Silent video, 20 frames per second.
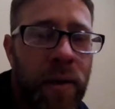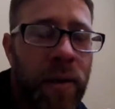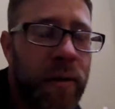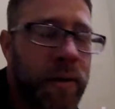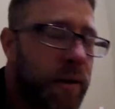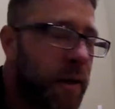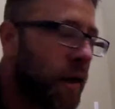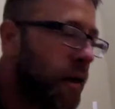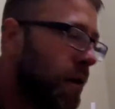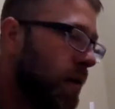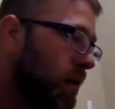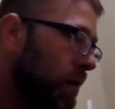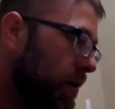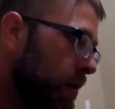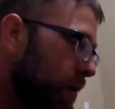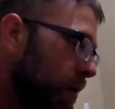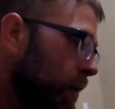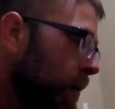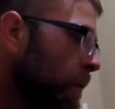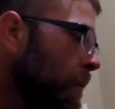I'm
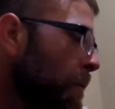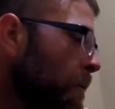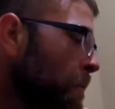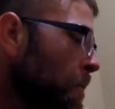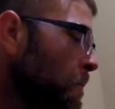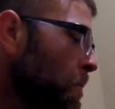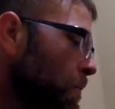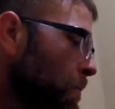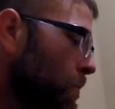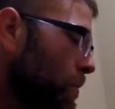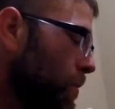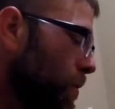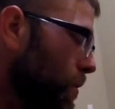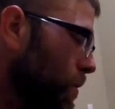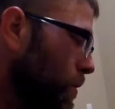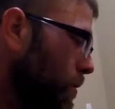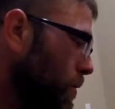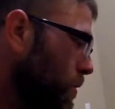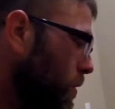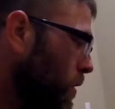tired.
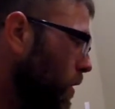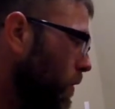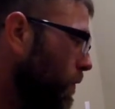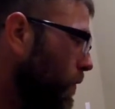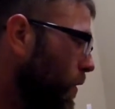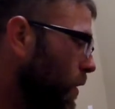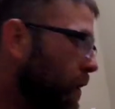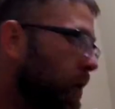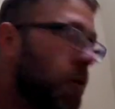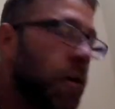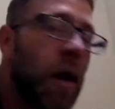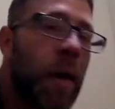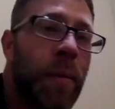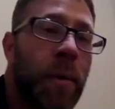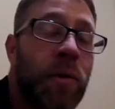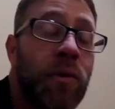I feel like crap.